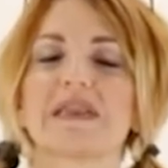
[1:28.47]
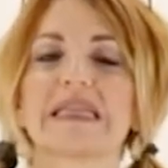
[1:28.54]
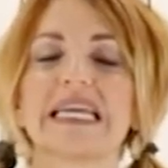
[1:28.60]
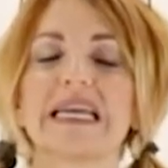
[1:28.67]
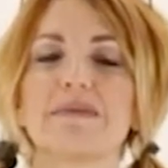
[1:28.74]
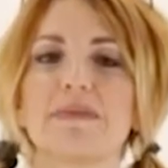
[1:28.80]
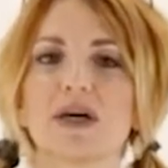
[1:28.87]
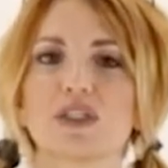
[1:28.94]

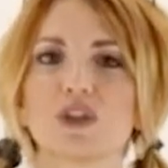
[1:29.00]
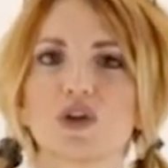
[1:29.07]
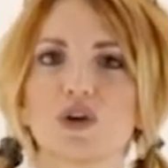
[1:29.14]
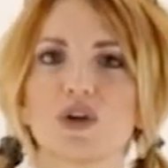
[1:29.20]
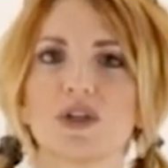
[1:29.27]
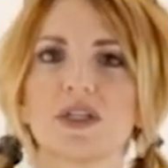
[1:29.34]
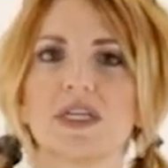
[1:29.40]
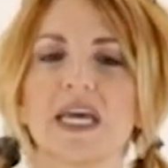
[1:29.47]
lean
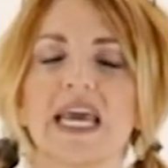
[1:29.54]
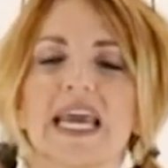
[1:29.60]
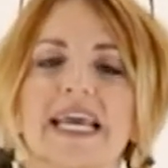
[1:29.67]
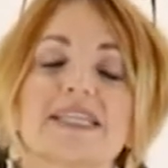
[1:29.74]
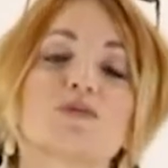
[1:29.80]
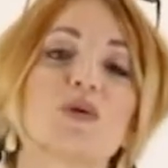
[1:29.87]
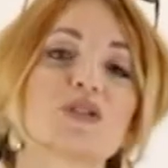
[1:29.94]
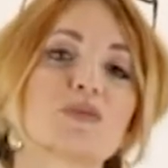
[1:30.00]
muscle
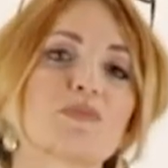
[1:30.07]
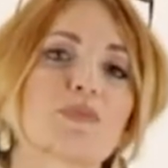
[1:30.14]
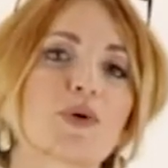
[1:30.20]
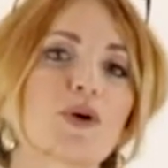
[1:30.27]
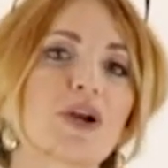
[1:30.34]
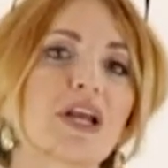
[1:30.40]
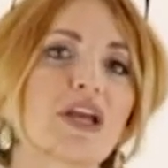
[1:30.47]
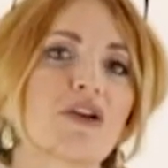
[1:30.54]
is what's
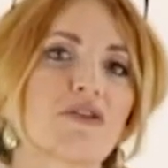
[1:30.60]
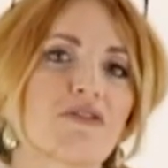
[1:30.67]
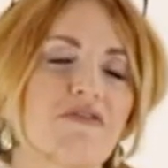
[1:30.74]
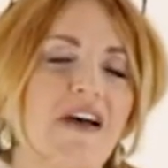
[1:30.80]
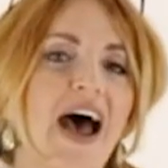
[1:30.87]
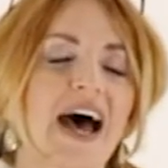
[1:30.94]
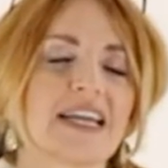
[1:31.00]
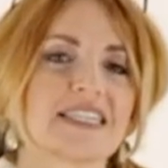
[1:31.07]
burning your
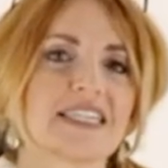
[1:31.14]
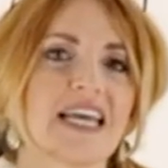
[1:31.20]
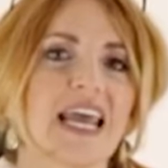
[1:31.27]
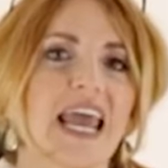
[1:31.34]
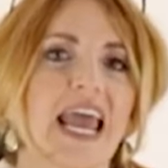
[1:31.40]
fat.